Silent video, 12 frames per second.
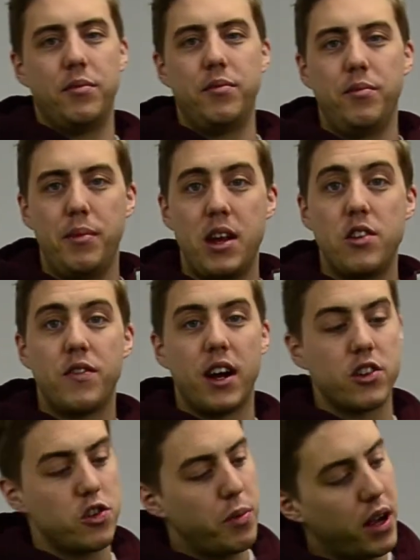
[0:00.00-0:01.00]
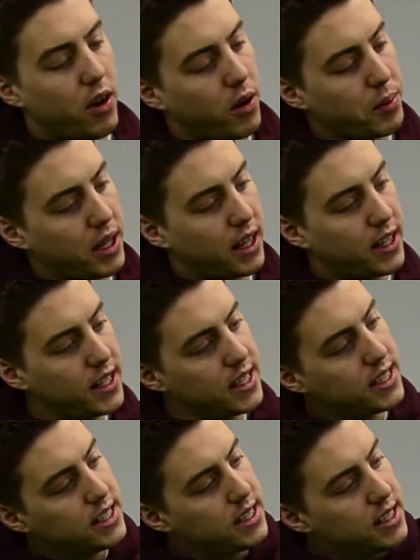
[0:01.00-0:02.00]
manufactured by Omcan,
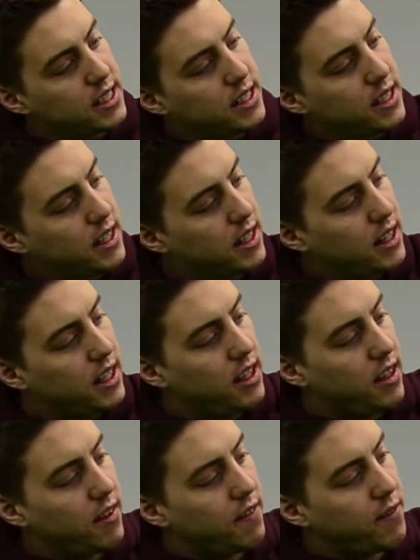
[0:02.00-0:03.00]
the